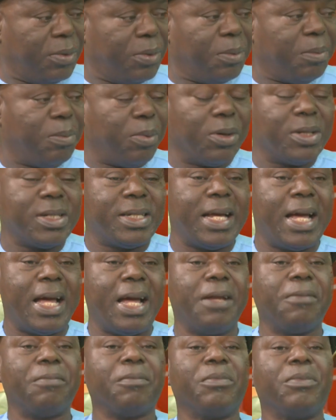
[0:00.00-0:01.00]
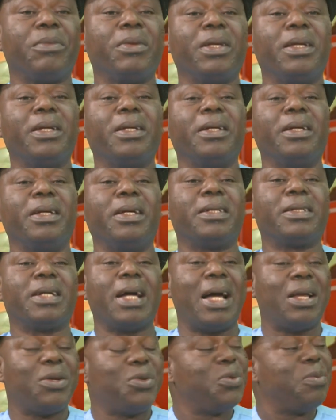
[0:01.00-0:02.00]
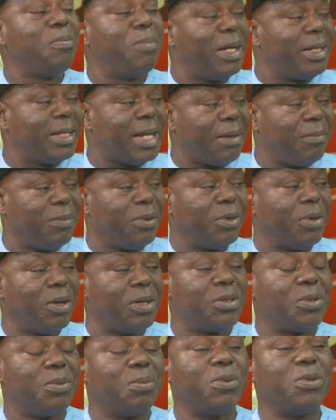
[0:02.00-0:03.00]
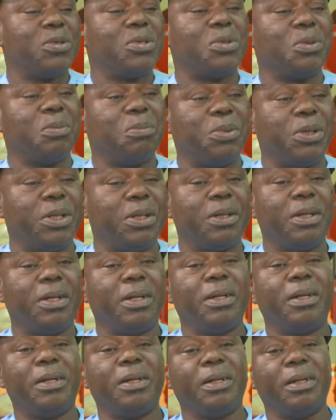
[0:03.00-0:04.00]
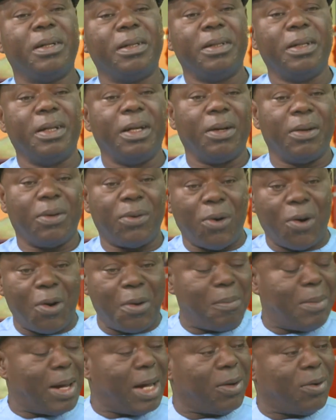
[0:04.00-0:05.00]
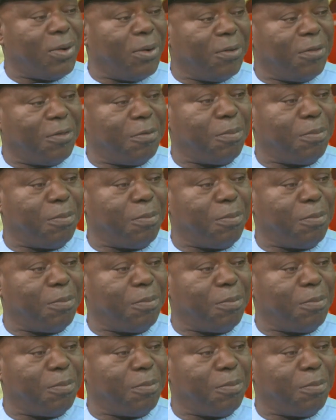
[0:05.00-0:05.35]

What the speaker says: but then it can do better, because it's supposed to be the hallmark of